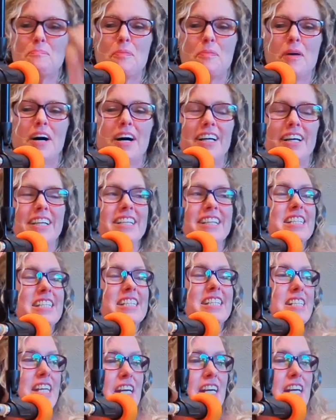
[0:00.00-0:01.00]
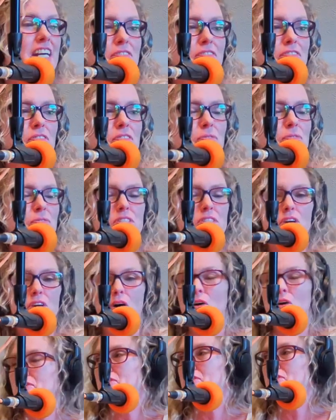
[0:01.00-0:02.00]
but Steve was
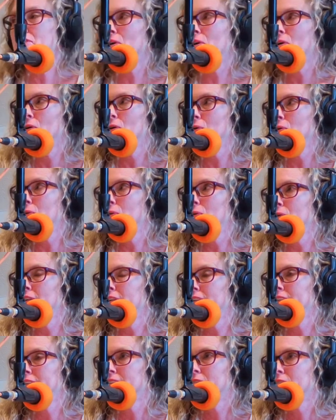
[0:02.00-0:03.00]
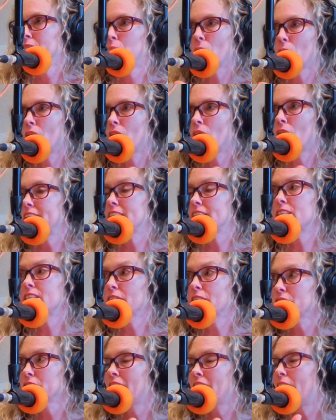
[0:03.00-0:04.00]
also brought in
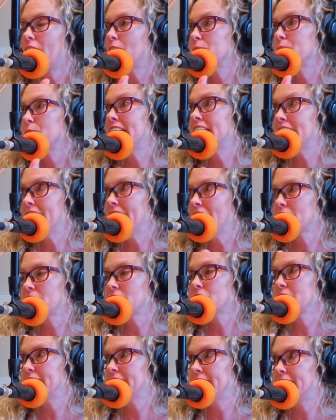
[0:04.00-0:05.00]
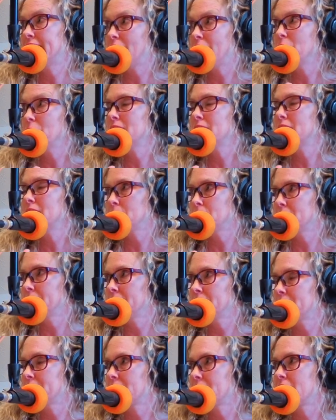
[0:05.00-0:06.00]
several times and he actually came into the
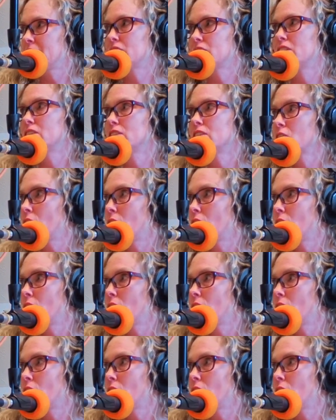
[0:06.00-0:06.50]
police station,